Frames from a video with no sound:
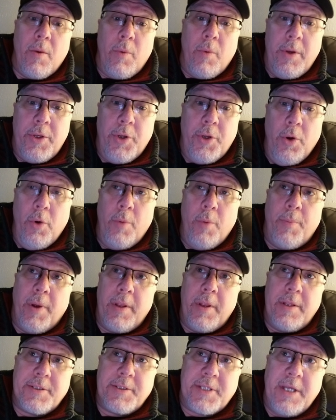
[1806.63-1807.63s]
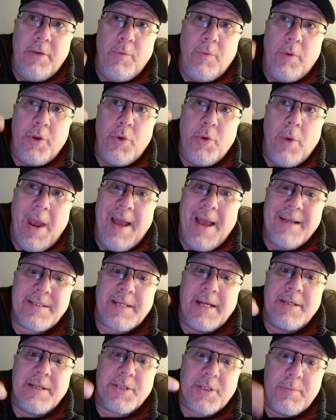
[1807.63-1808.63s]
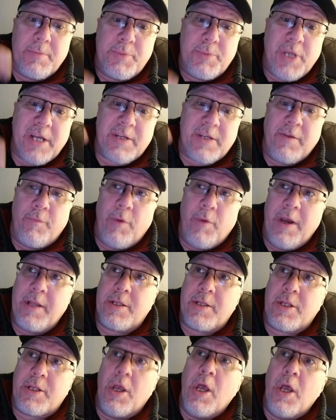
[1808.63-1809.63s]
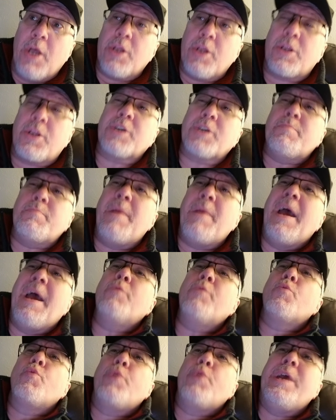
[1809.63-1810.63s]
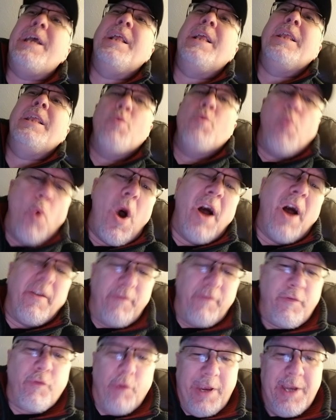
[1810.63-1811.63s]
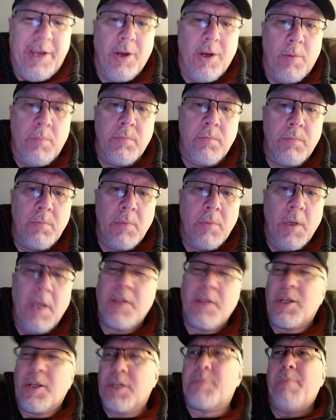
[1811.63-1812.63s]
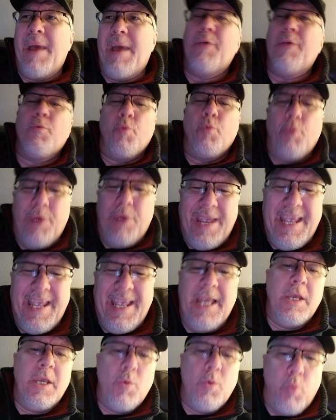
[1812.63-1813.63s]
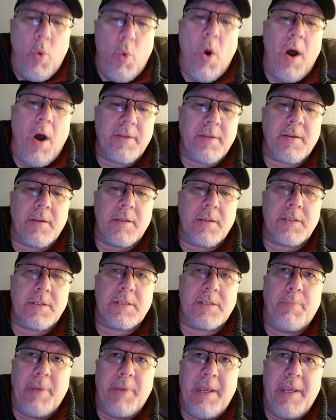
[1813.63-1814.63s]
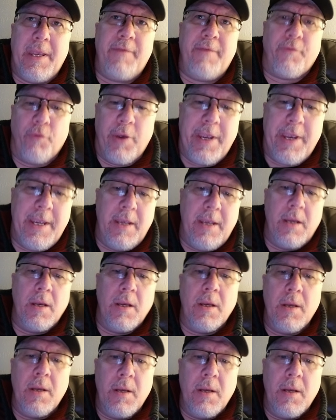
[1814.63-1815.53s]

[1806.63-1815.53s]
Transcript: We do, but see, when you ask in a subjective way, does man really want freedom? Does man really want to be free